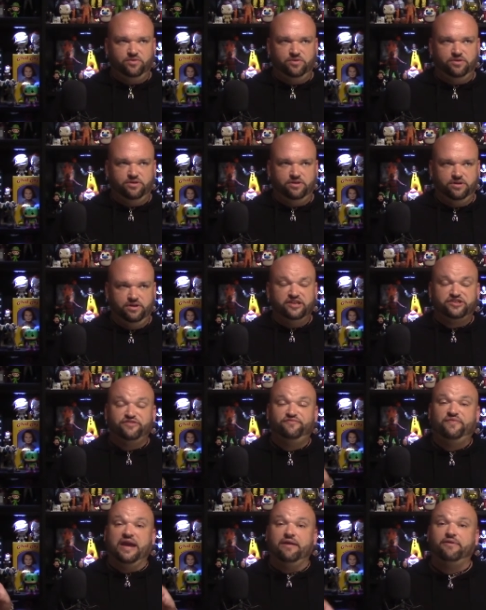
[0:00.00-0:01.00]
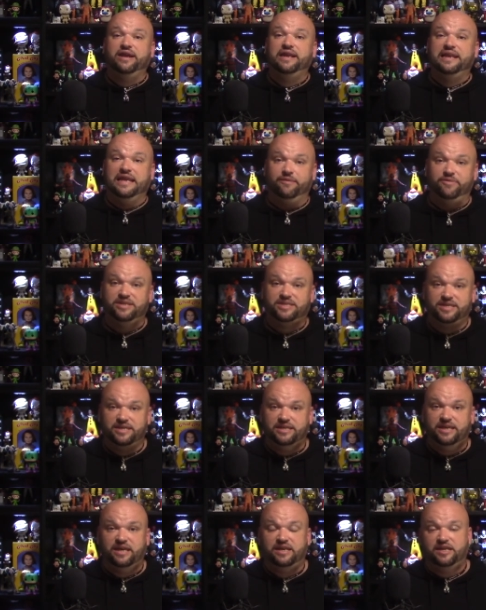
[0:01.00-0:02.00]
Or it's very
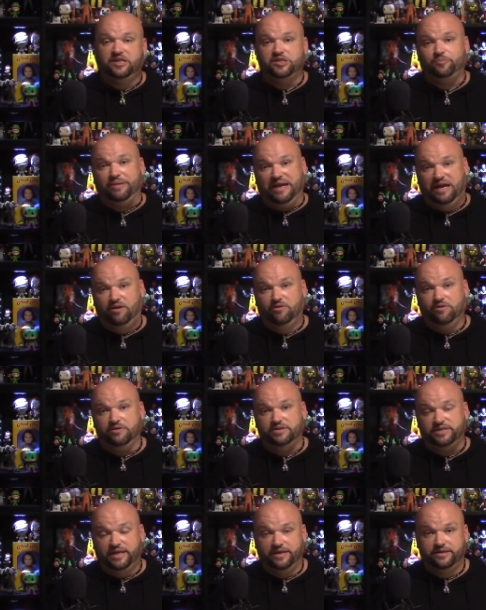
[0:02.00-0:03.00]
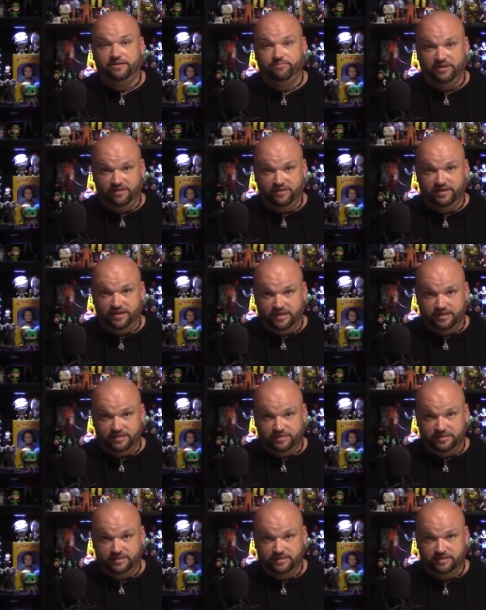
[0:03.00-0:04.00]
limited in its powers and
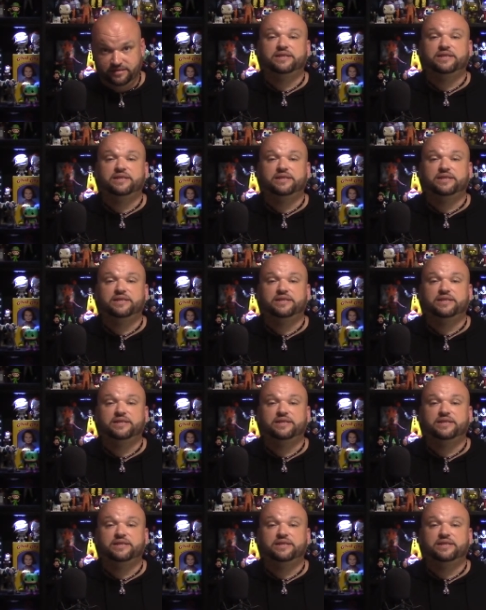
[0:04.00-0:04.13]
abilities.